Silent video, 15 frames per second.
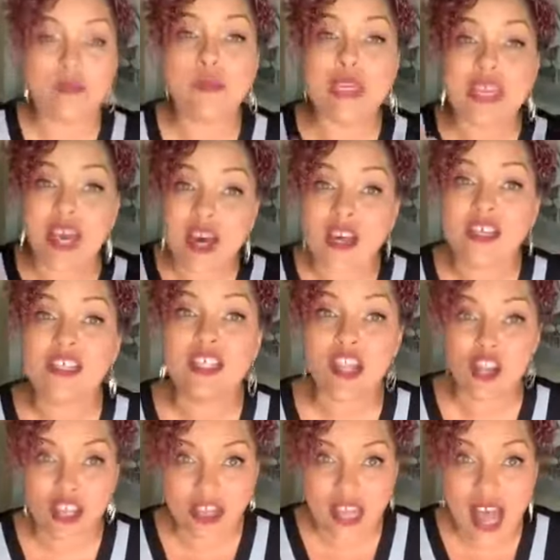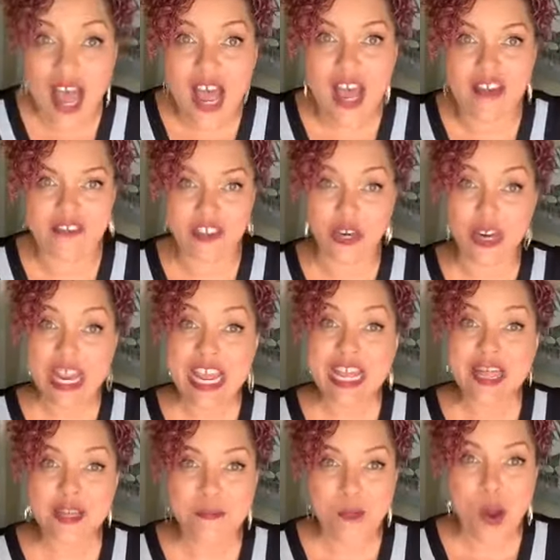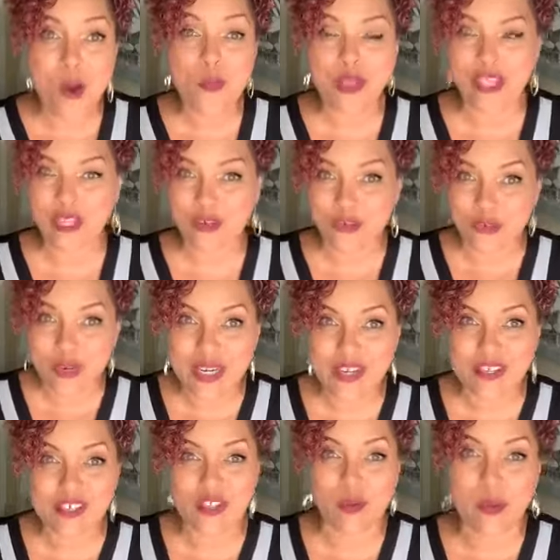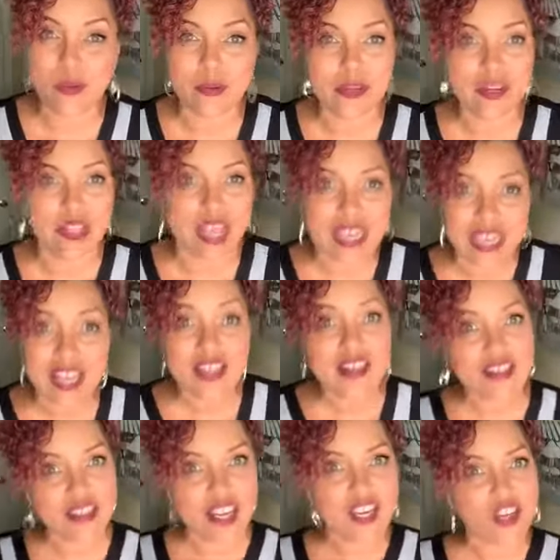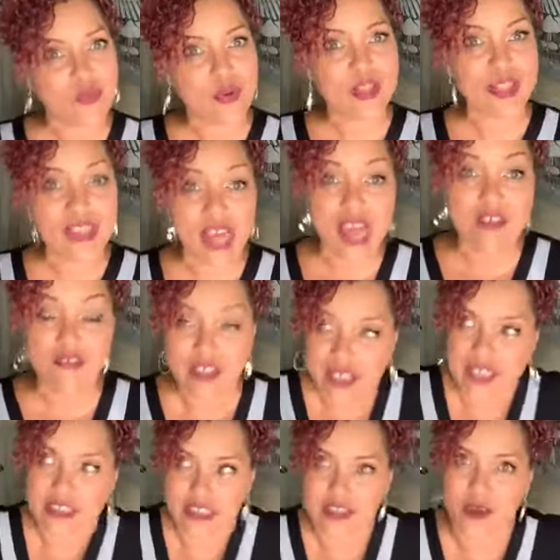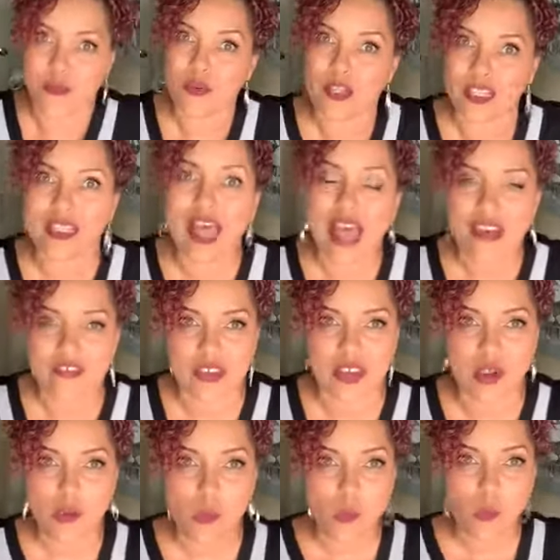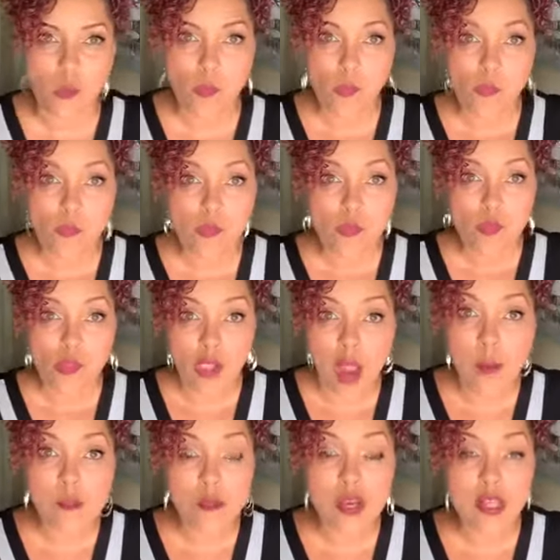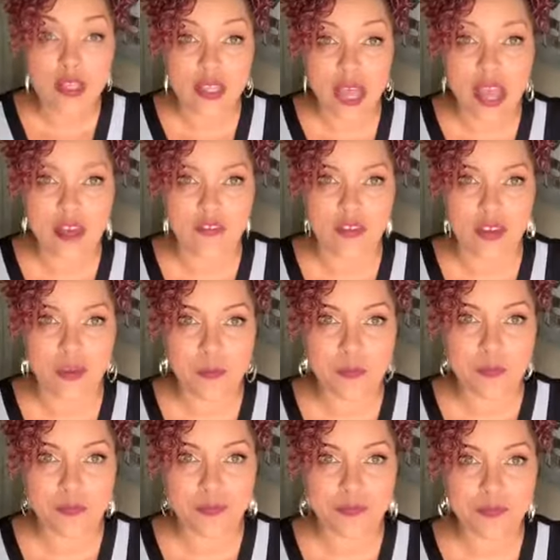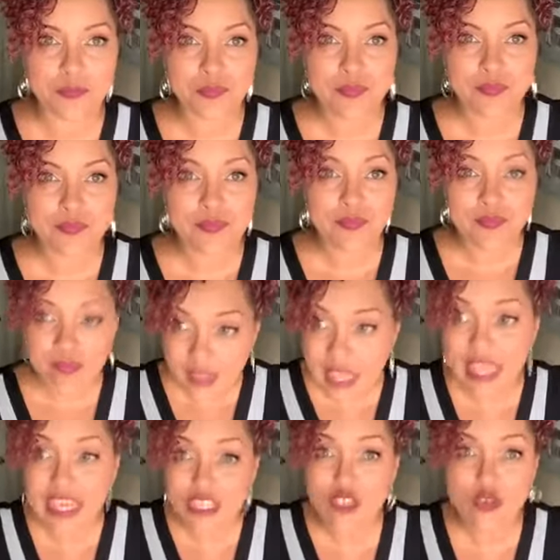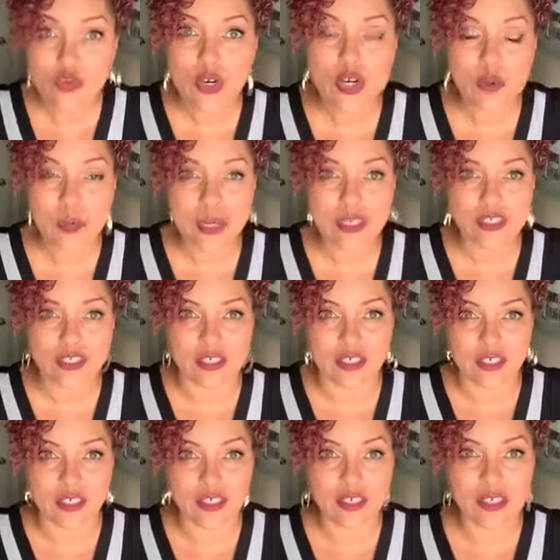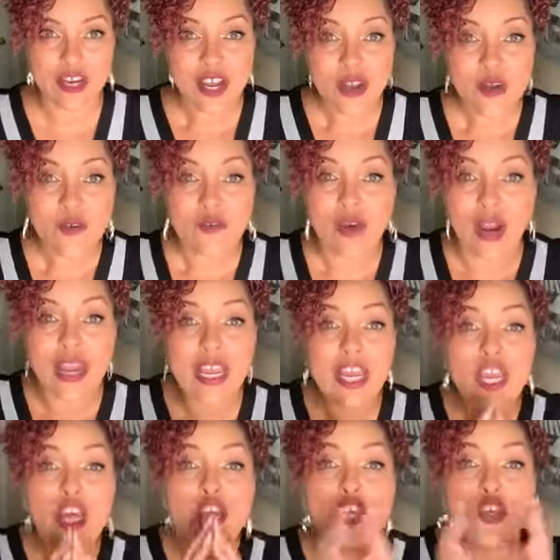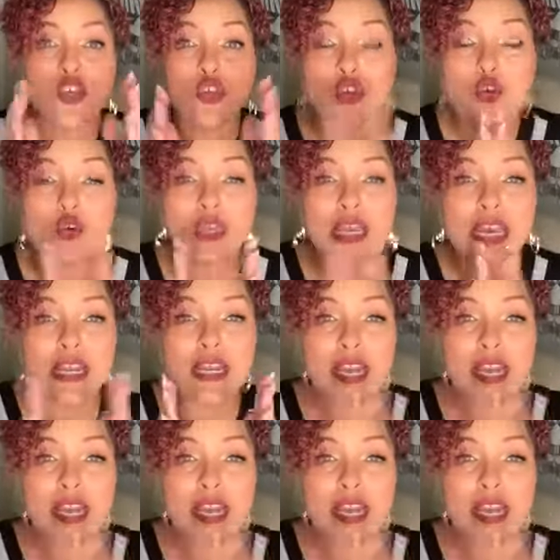it's because they're live, they're in the moment, they're real. So people are like, it looks like you're really laughing. That's because I'm really laughing. I'm really laughing. It's a real picture, right? You